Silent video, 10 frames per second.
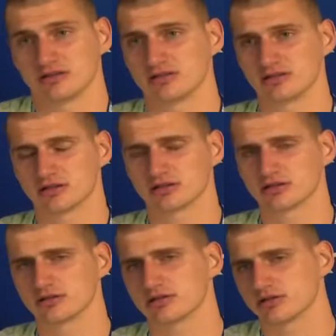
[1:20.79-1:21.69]
the, the,
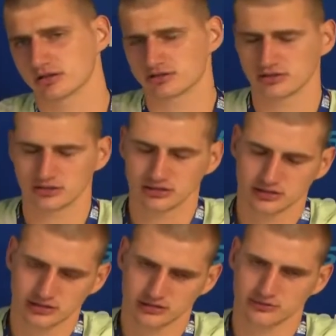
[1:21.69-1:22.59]
the, the,
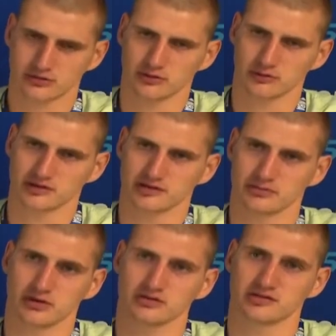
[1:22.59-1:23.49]
third quarter was the
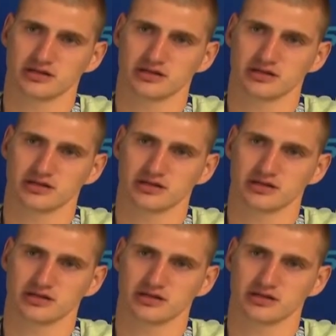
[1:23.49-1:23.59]
most.